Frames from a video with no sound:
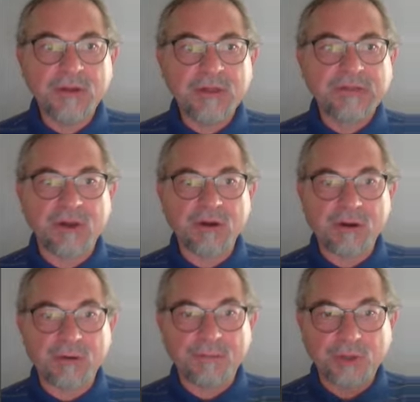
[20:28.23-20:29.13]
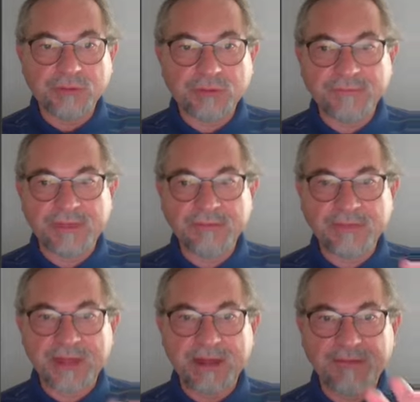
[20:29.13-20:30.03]
So both of them
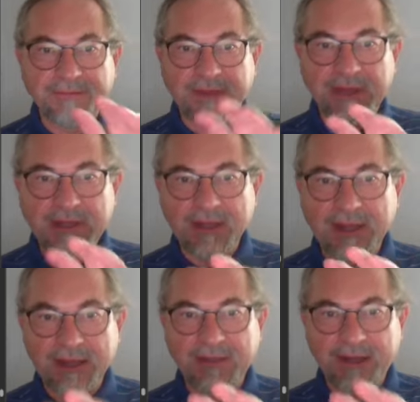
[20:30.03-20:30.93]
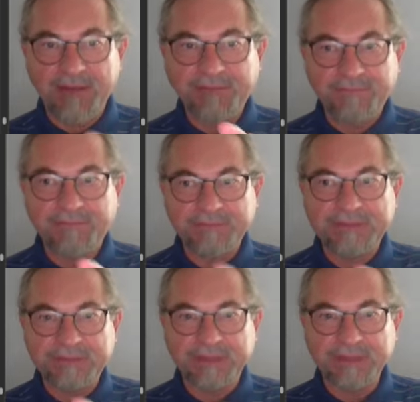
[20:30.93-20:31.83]
have E and F
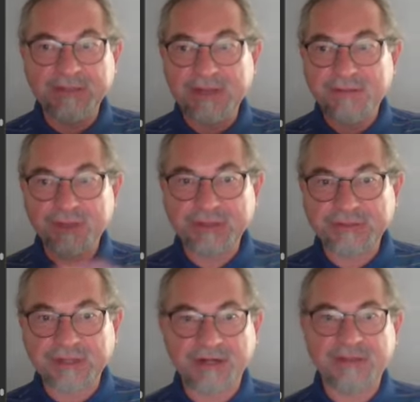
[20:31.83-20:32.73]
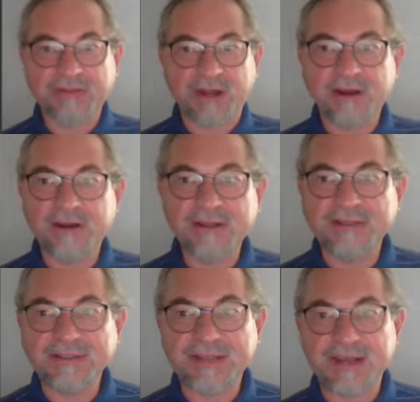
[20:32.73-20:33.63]
sitting in there because they are entirely
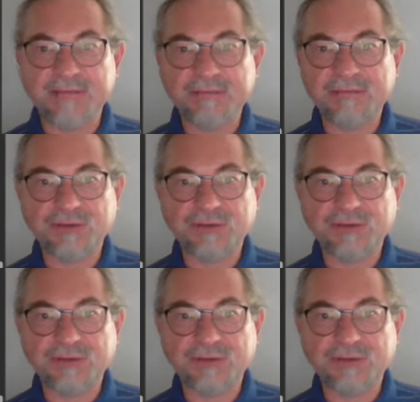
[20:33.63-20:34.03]
the same.